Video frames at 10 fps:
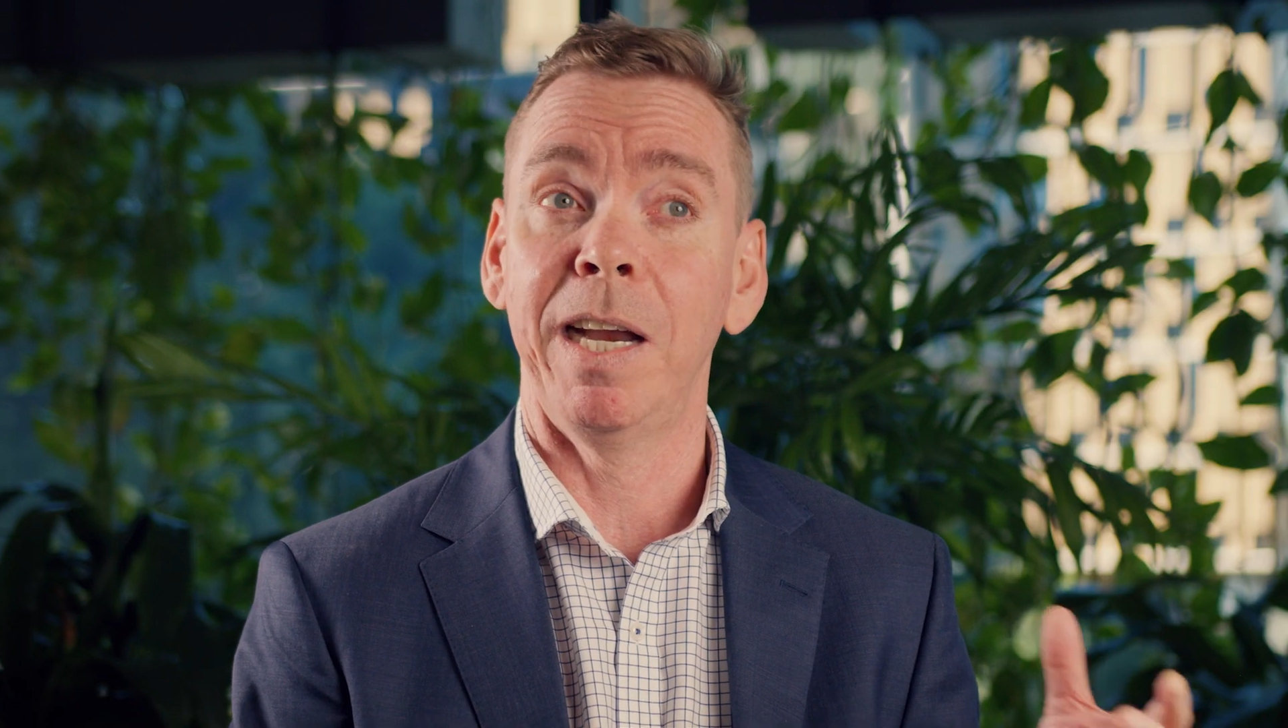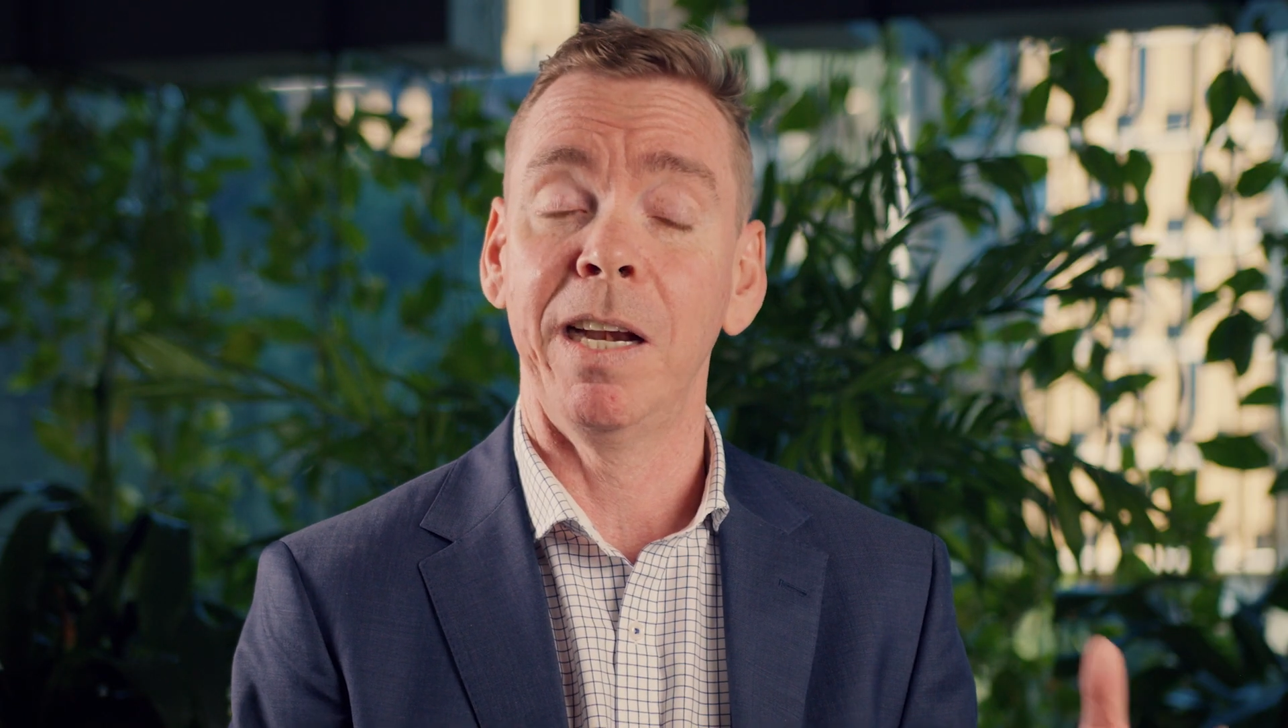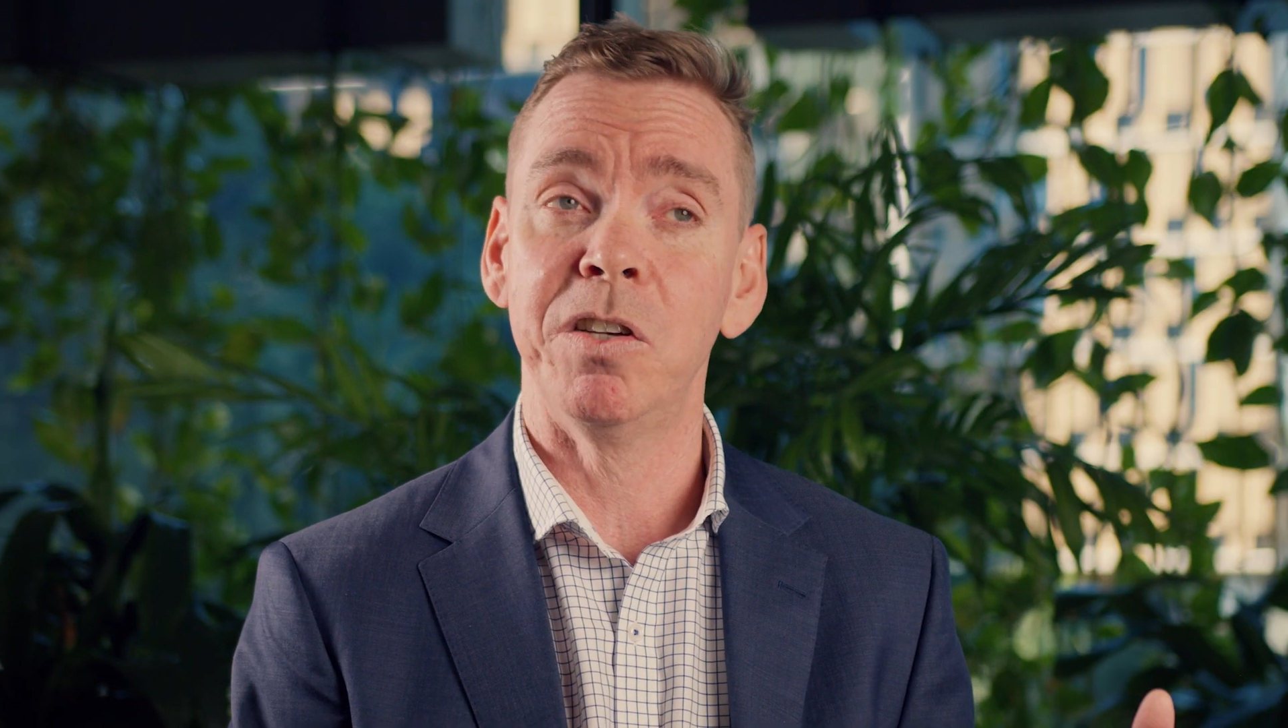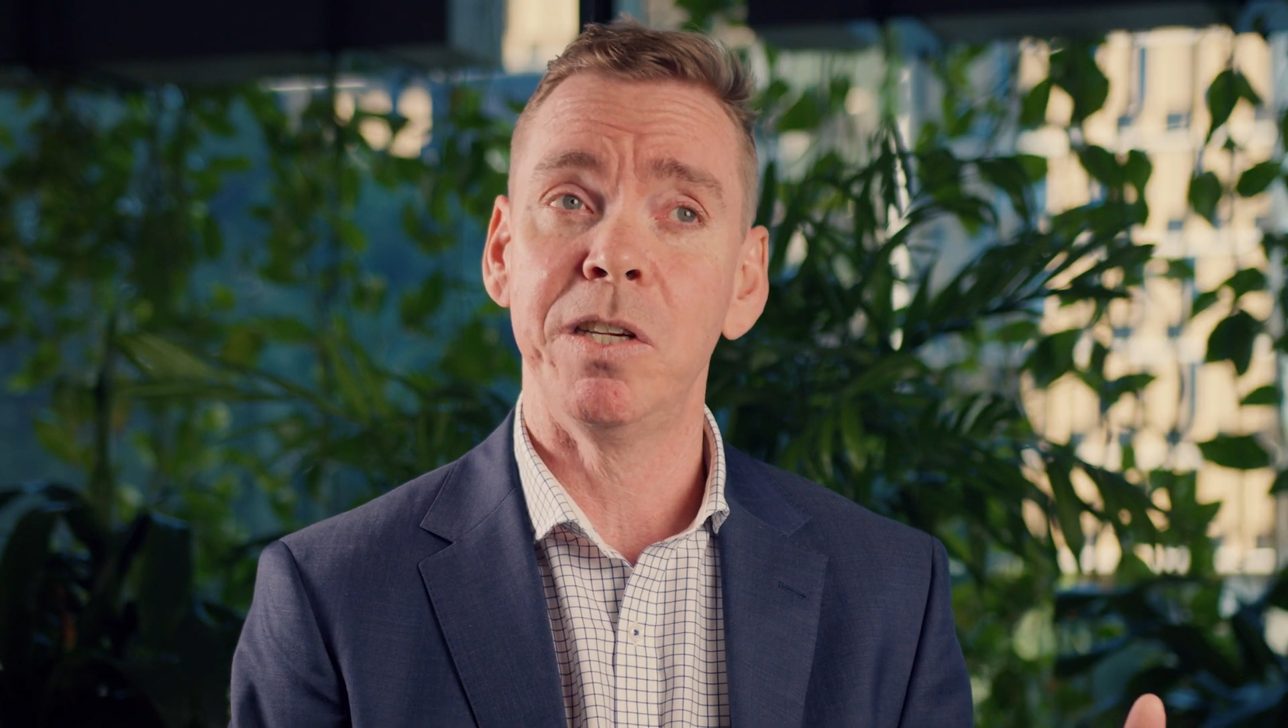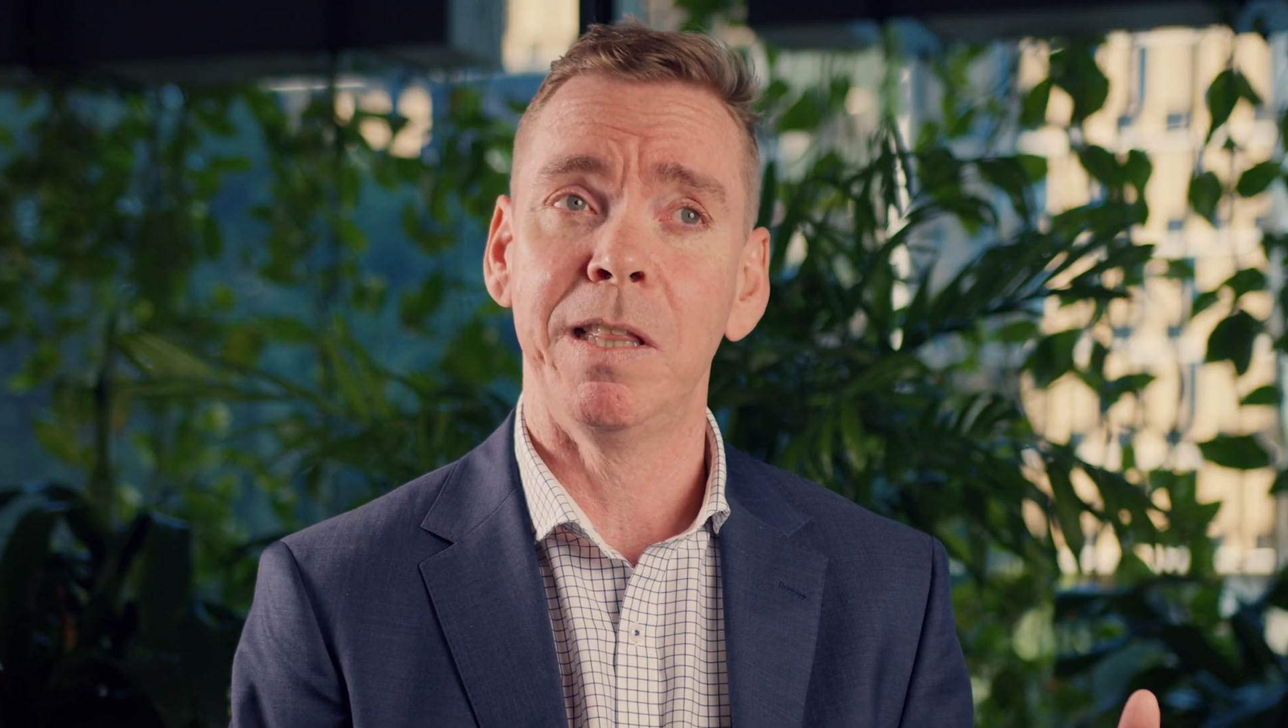
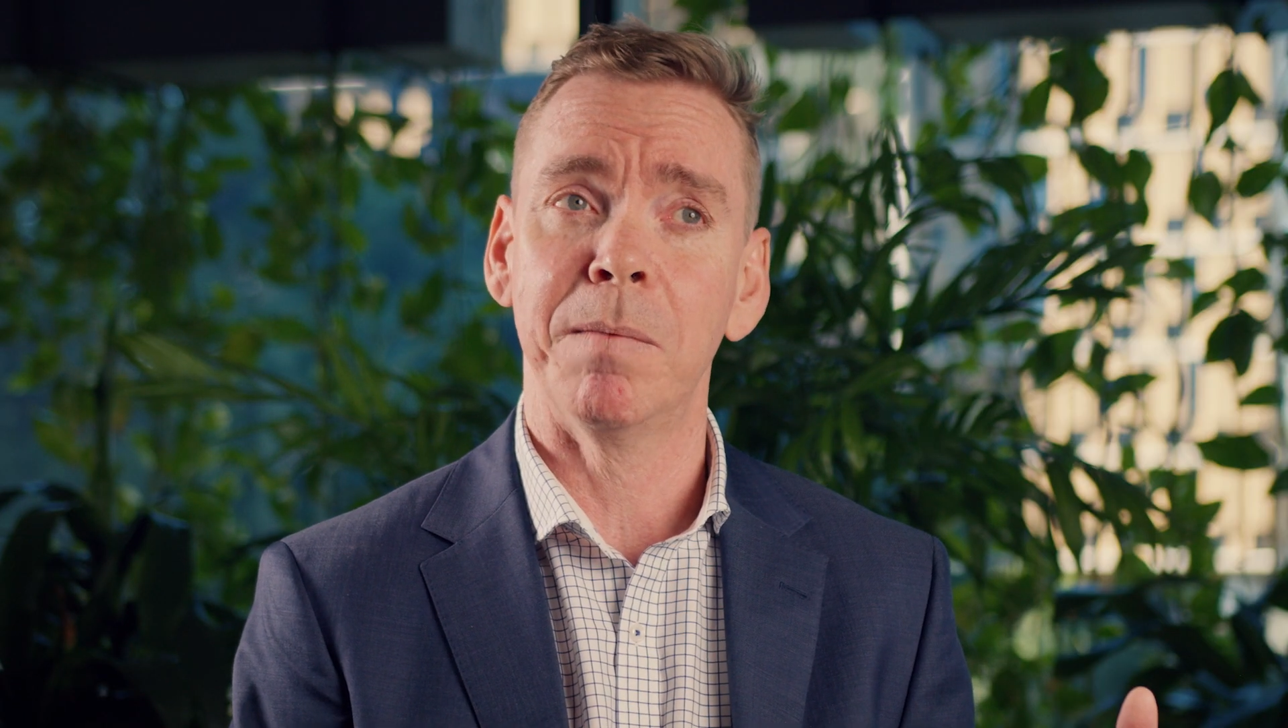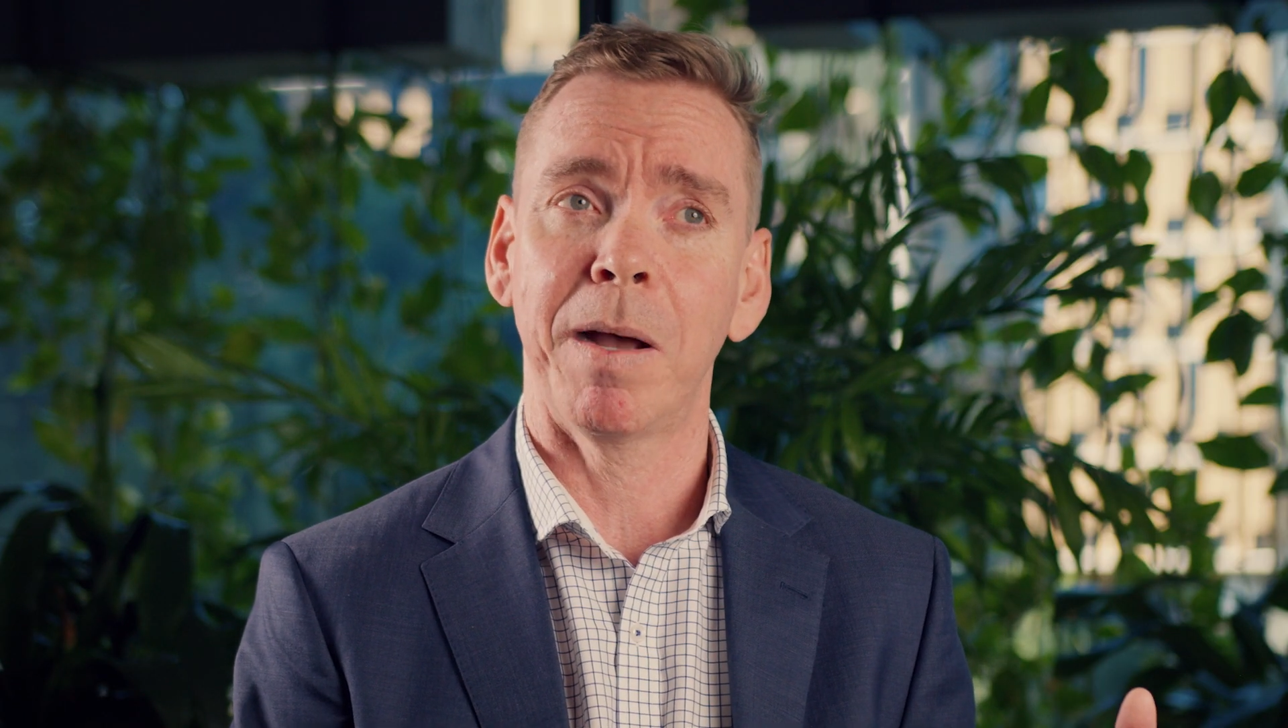energy in the